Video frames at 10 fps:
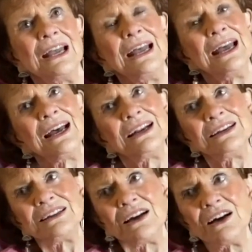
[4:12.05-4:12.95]

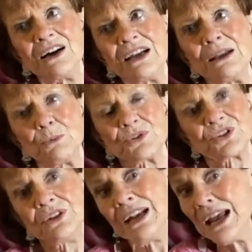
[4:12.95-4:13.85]
And it was
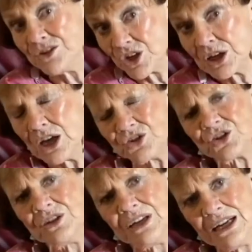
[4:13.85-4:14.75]
an
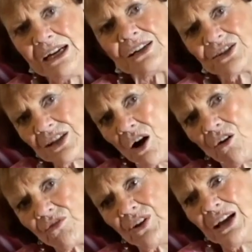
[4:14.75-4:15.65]
education in itself.